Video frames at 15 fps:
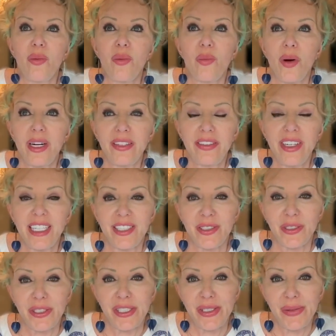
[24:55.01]
one of her
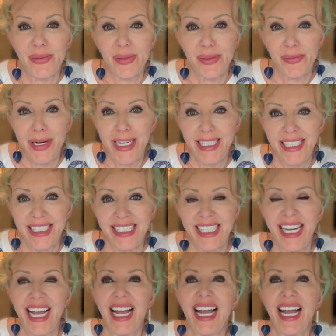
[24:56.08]
daughters was pregnant